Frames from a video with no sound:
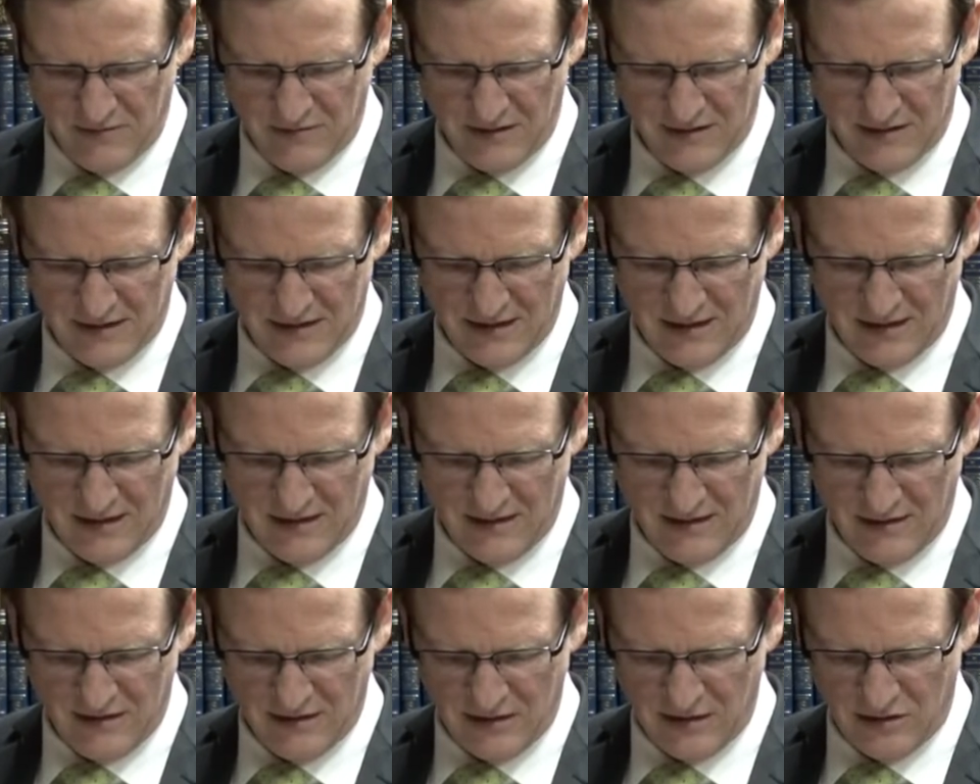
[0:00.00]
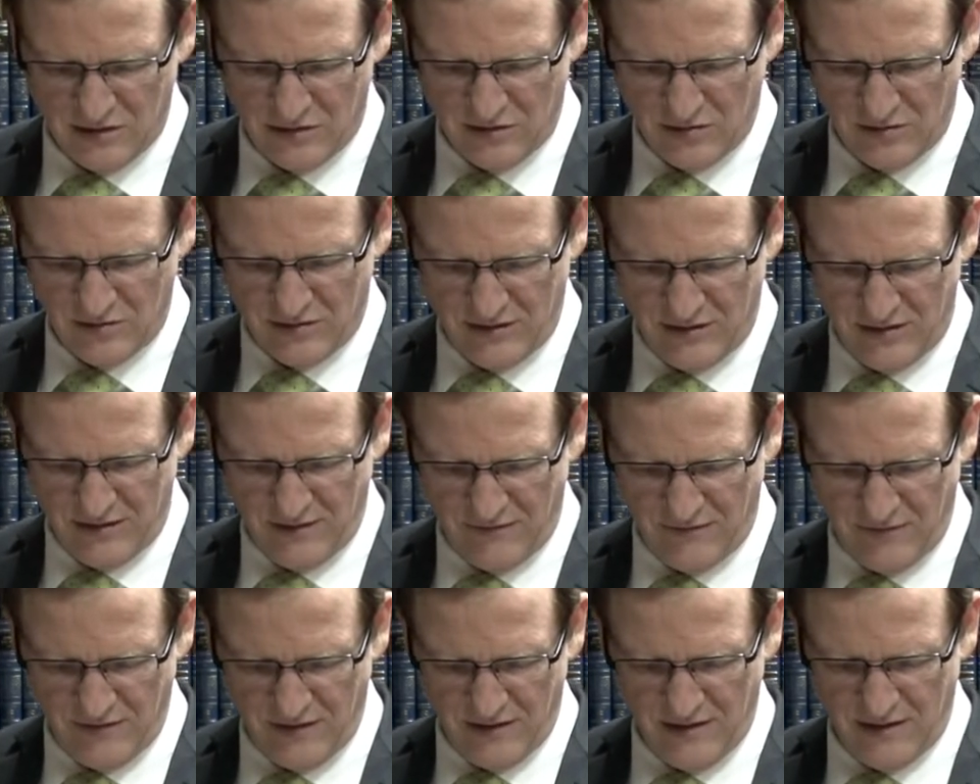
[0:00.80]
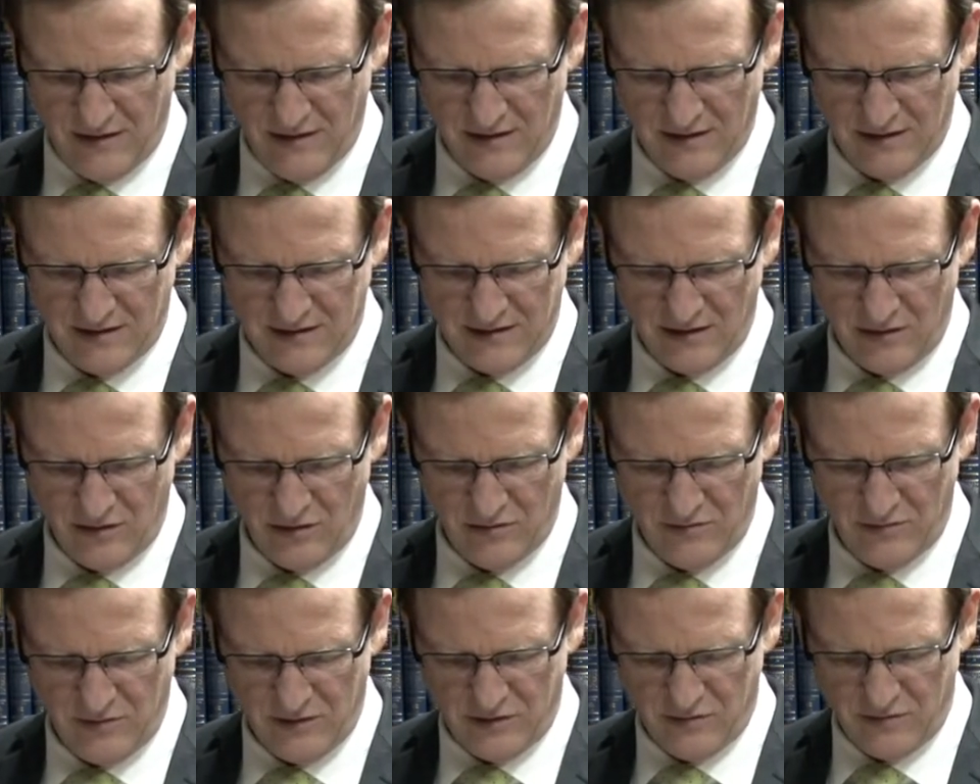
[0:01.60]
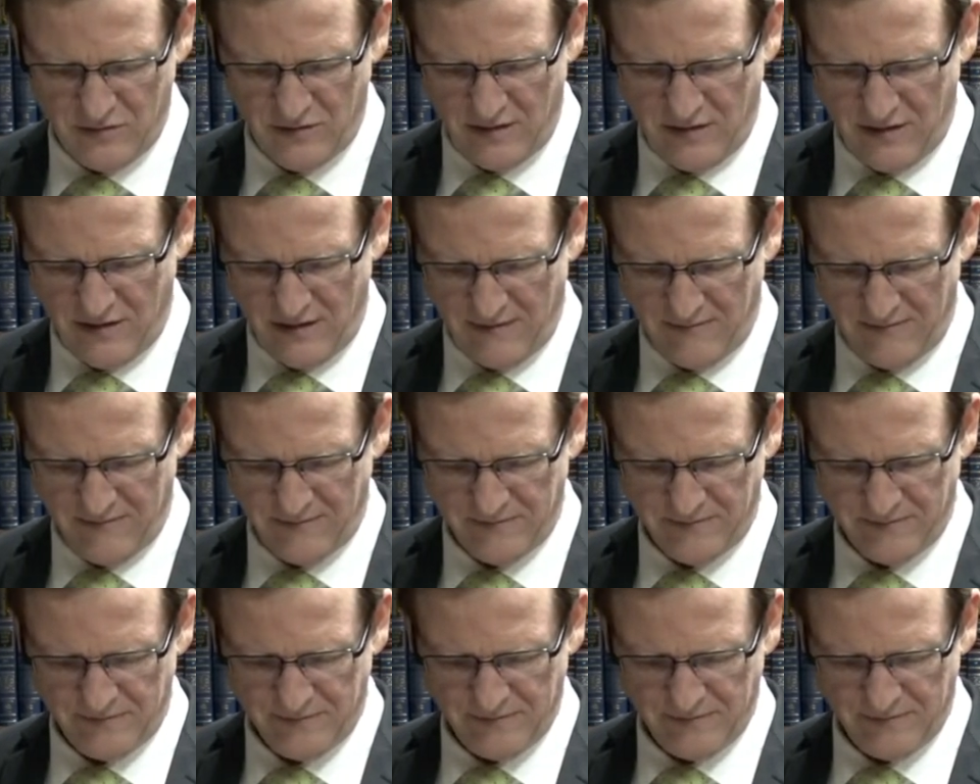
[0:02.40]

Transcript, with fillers: that say that there's a total different girsa'ot between them,